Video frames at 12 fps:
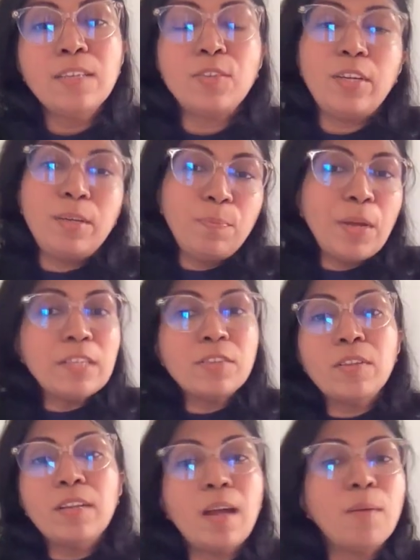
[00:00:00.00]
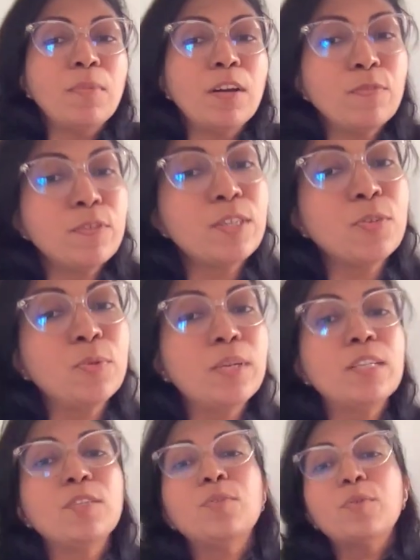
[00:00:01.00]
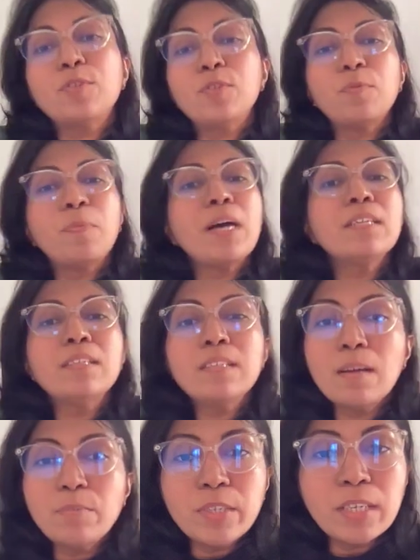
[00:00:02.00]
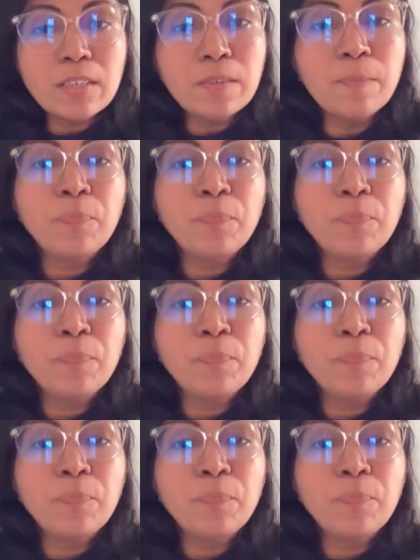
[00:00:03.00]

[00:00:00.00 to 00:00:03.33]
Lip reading: so it depends on the number of students, those who pass the subject.